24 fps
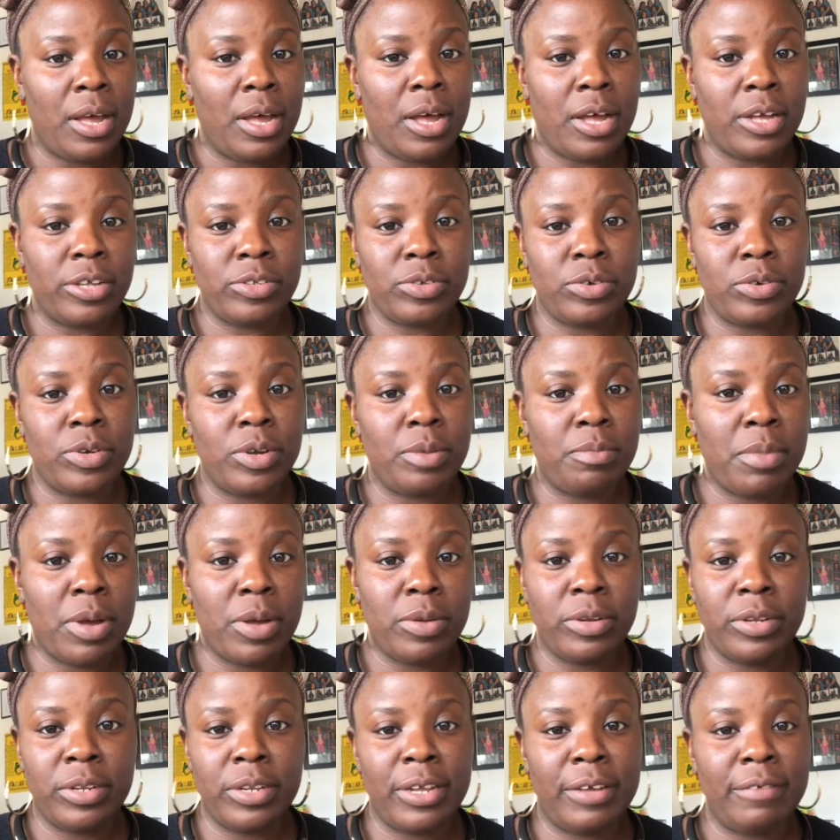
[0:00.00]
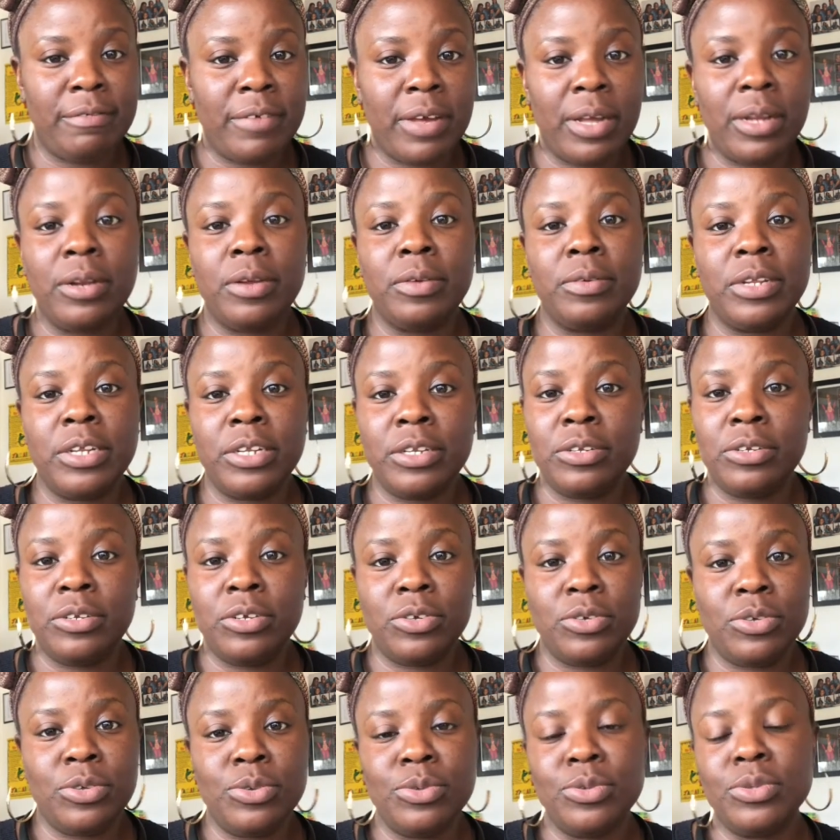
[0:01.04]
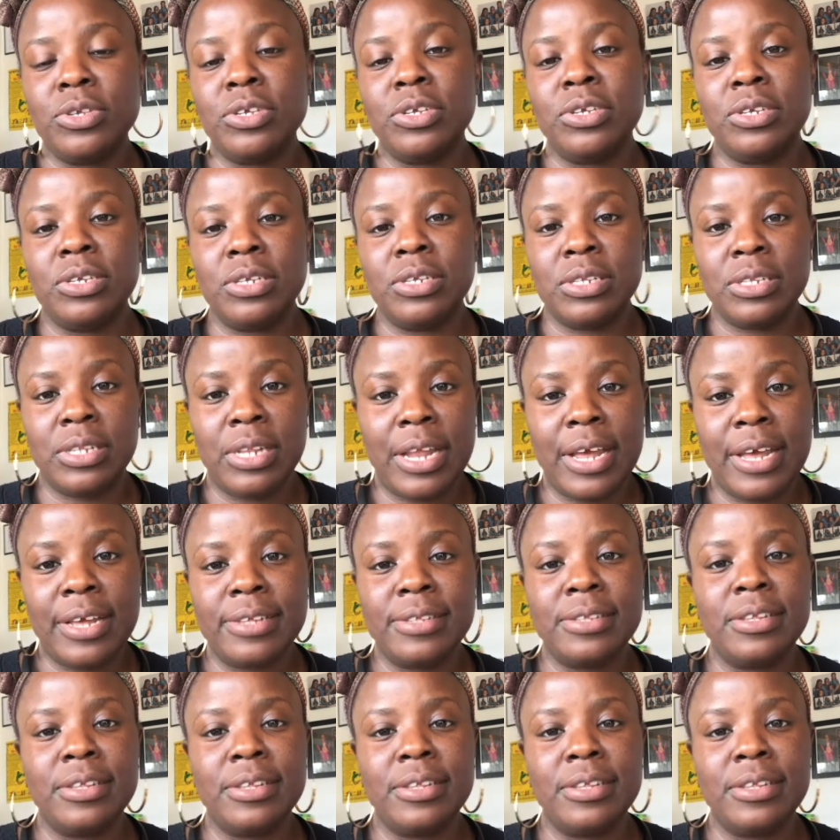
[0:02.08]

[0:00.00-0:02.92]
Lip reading: a certain amount and they find out that your usage is less,